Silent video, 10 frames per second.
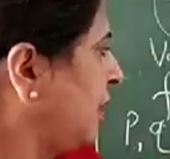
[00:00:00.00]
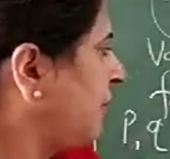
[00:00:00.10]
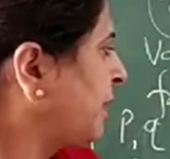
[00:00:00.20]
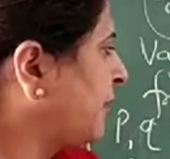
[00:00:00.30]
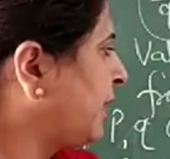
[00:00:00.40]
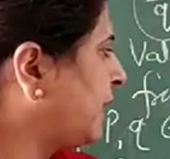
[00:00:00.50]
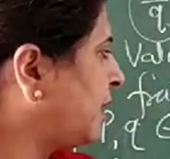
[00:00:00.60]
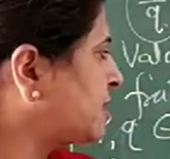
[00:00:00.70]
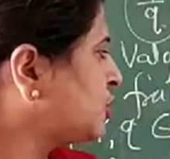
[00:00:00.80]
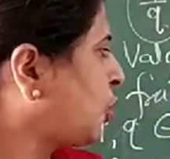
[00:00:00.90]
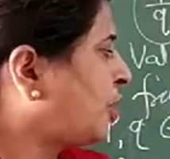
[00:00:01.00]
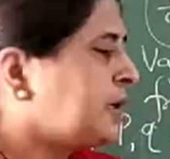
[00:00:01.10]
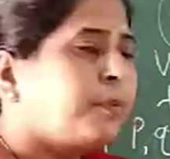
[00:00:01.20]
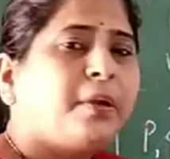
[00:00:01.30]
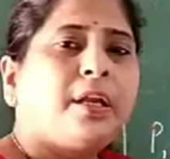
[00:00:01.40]
But when it is
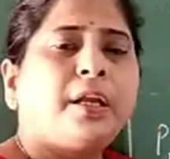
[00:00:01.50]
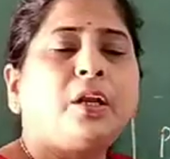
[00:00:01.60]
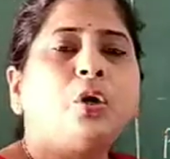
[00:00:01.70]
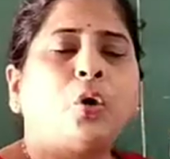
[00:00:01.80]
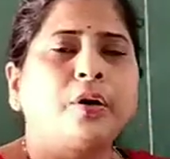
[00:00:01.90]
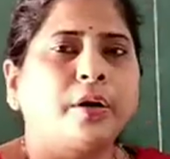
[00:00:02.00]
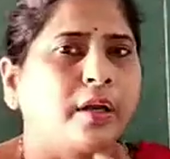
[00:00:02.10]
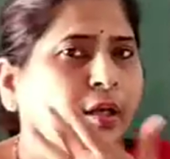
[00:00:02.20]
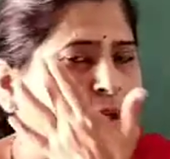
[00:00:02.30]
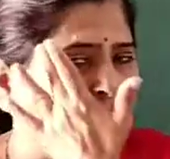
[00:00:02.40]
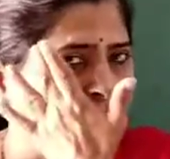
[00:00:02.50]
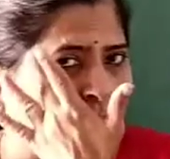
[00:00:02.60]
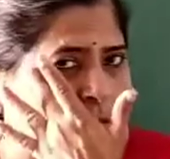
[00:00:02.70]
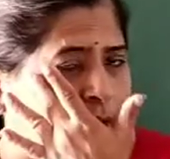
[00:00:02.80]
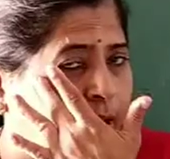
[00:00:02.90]
non-terminating, non-recurring, they
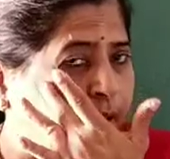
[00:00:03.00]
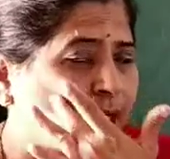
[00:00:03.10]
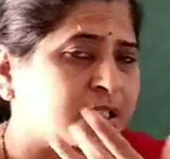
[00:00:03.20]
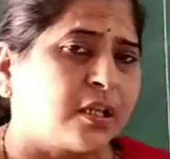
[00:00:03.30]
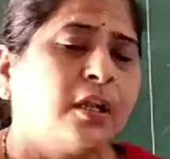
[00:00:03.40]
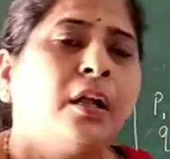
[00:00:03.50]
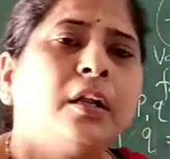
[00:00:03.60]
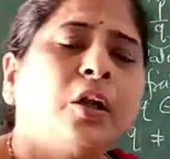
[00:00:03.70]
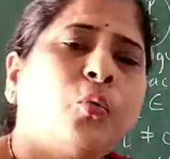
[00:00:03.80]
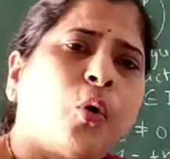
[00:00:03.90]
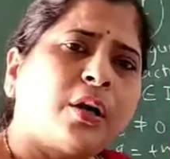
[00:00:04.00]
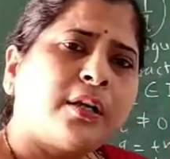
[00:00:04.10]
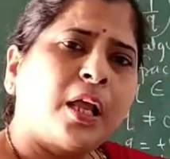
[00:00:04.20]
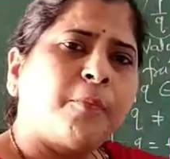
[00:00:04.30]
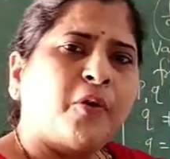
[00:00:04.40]
are irrational. Now, what
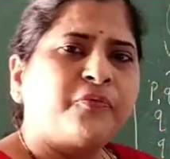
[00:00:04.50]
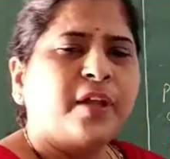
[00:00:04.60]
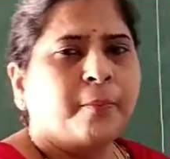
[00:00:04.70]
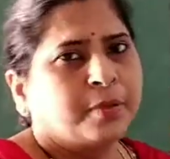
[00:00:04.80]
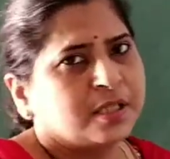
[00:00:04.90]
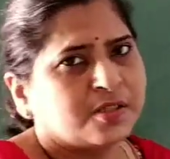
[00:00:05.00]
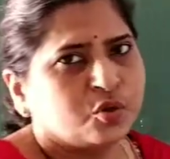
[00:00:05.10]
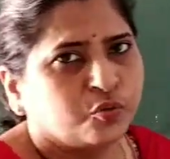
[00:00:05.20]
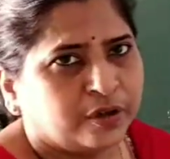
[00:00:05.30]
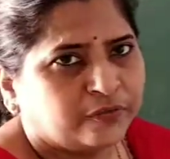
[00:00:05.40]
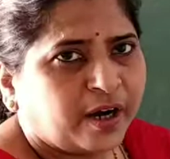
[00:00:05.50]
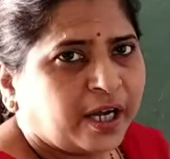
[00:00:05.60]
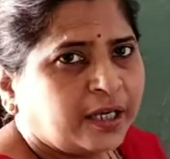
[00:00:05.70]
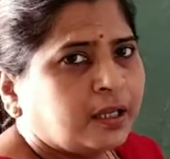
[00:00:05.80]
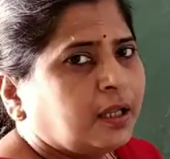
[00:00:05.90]
type of numbers do we
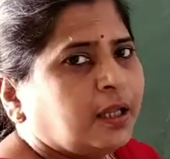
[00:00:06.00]
find?